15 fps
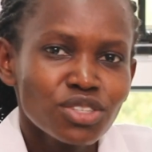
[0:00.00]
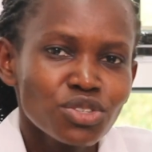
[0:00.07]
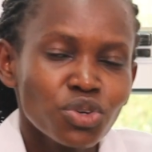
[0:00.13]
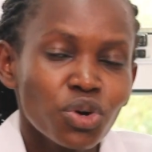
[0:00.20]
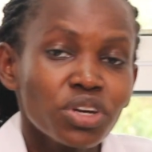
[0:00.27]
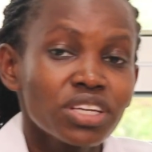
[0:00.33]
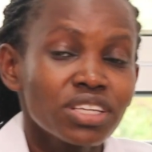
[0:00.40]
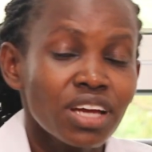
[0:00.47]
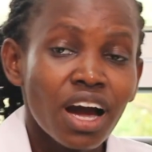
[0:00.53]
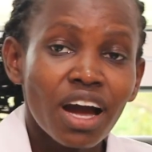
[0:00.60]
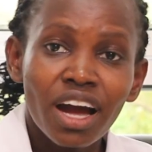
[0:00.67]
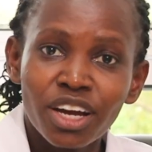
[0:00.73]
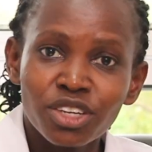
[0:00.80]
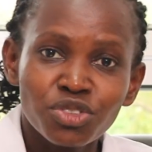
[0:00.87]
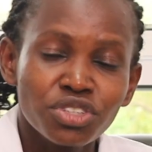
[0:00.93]
So in our
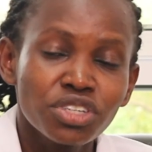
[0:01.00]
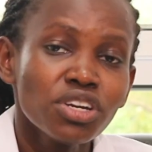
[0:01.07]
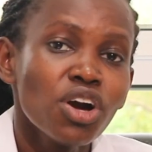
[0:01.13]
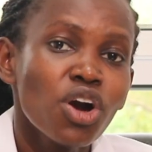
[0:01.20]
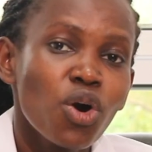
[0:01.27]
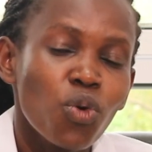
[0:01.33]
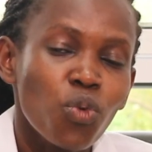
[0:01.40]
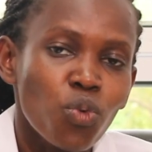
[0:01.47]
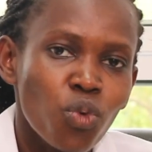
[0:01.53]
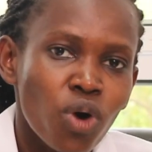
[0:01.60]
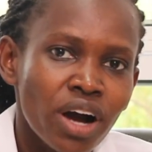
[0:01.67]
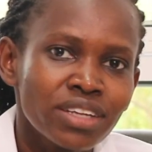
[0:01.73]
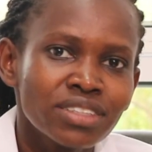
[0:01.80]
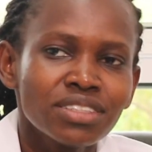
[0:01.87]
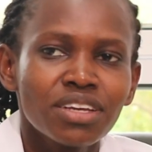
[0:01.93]
country,
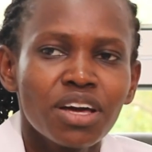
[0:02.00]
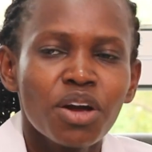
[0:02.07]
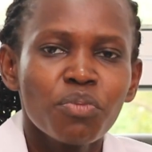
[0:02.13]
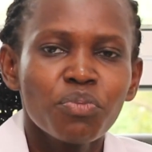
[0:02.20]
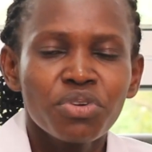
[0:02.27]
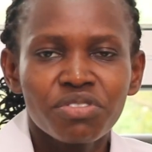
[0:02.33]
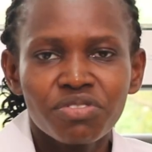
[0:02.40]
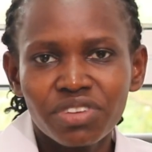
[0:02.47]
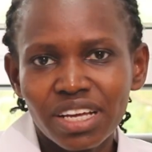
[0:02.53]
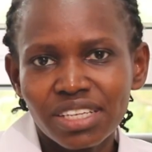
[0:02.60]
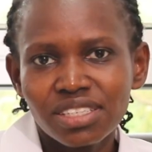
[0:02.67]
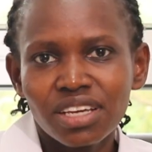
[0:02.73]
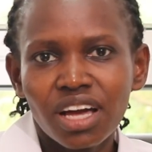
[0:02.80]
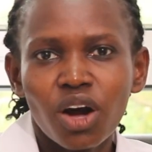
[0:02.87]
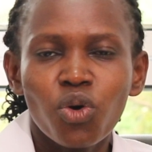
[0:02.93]
one
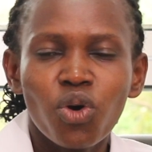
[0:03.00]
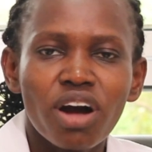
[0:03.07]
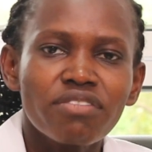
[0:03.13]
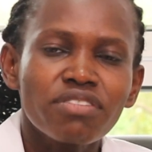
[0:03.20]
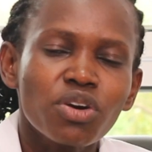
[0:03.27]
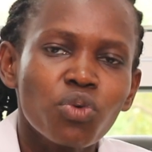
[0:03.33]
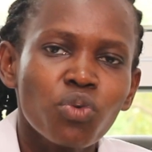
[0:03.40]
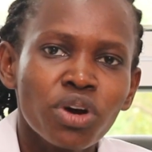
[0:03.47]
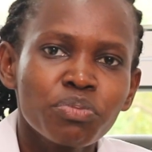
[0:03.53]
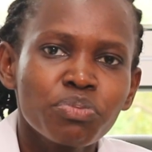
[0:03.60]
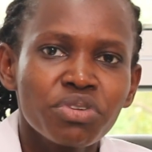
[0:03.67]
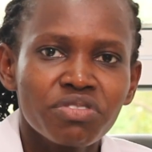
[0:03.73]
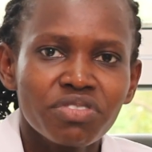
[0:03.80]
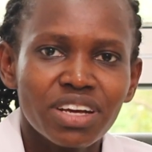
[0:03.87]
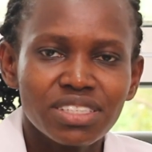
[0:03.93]
previous scar or having one
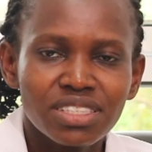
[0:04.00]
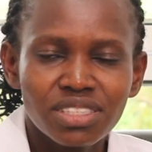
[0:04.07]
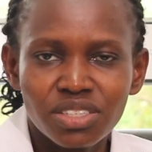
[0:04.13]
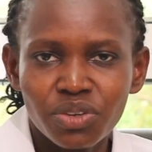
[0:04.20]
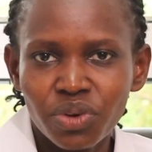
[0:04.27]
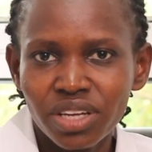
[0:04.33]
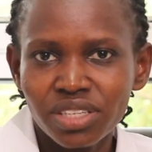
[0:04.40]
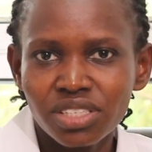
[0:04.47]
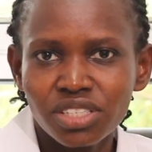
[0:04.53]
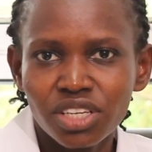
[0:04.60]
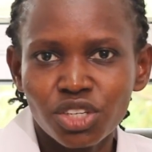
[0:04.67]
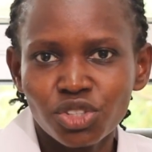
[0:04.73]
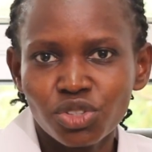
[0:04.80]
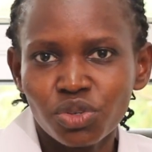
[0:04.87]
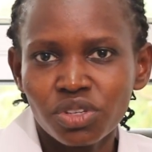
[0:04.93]
previous cesarean
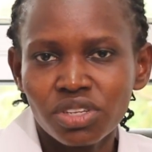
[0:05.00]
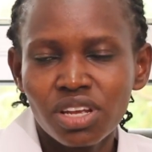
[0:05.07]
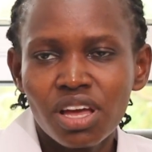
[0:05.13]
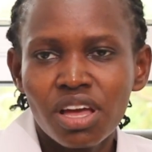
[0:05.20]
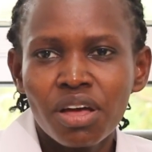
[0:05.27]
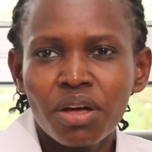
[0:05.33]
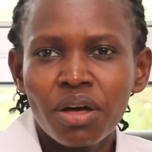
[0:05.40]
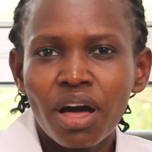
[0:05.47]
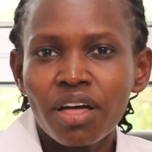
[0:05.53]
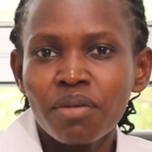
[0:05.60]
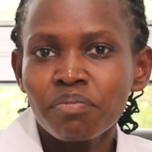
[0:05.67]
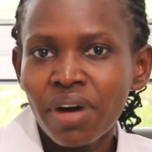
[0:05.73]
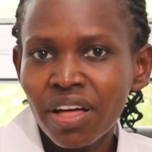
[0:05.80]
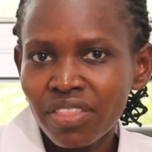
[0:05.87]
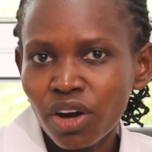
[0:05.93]
section, a
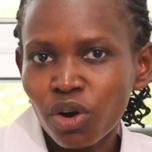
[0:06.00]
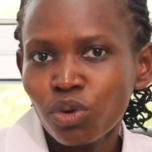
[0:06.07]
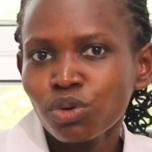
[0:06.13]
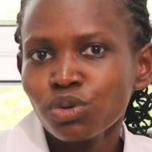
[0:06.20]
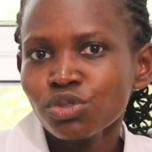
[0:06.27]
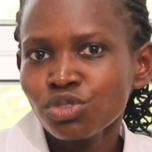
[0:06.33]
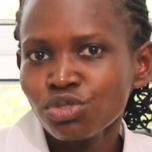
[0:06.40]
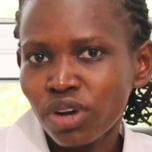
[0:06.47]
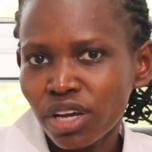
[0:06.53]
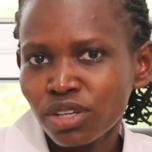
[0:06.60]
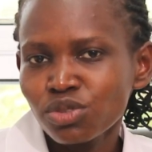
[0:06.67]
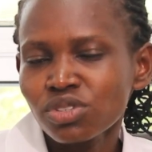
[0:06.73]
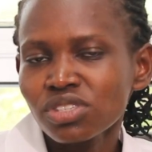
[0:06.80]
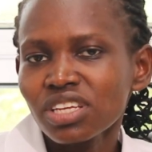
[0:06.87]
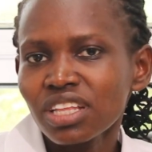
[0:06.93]
mother could try
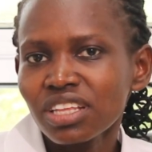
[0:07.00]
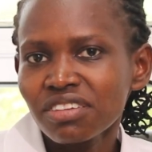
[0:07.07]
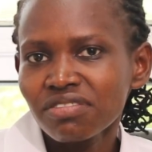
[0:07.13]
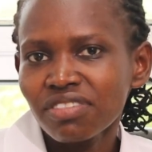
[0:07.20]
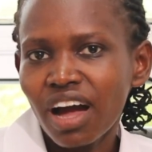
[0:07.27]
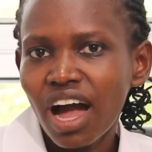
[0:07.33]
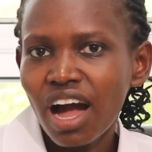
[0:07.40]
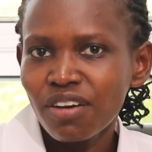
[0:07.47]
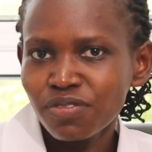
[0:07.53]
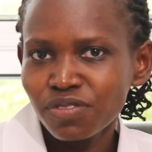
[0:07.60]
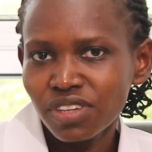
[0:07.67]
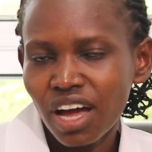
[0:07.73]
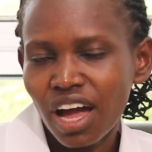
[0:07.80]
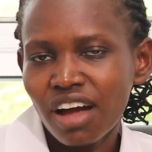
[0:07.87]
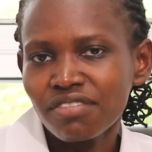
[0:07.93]
to deliver
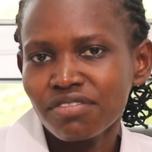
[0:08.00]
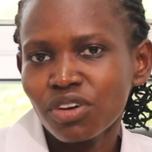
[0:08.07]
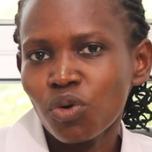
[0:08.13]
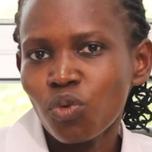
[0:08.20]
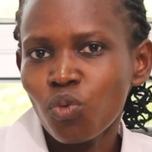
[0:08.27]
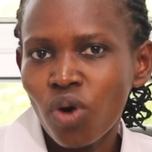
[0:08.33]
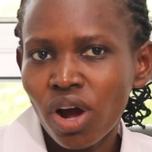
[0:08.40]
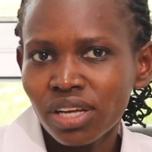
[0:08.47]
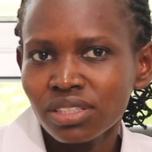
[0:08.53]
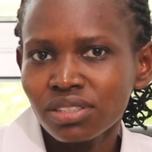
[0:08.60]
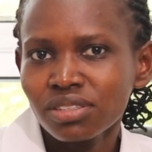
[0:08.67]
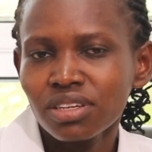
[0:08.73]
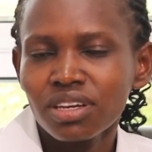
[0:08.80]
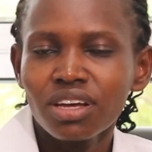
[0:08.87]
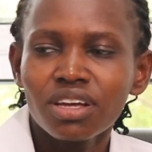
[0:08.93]
after having one